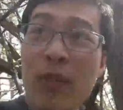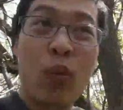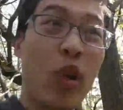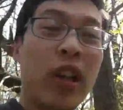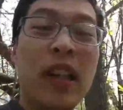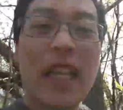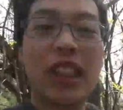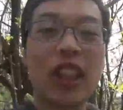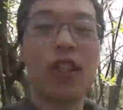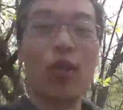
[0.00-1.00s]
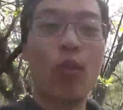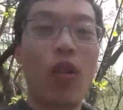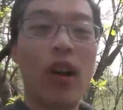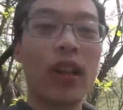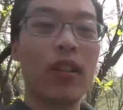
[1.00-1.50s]
We're conditioned to
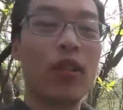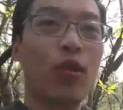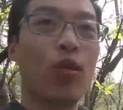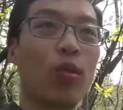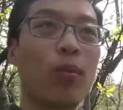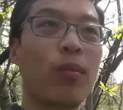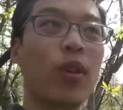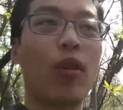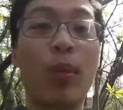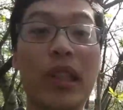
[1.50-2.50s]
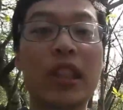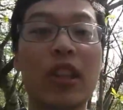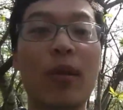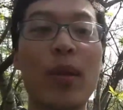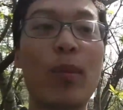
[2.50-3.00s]
want to please
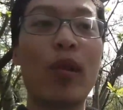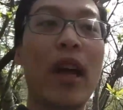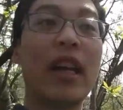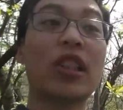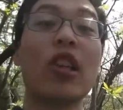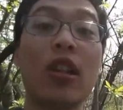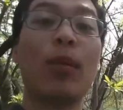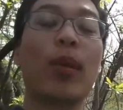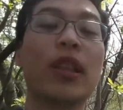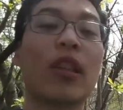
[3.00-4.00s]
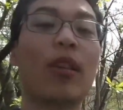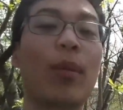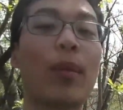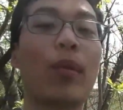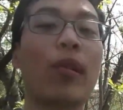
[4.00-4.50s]
other people, and it's good to please other
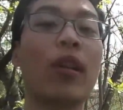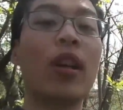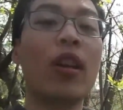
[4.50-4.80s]
people.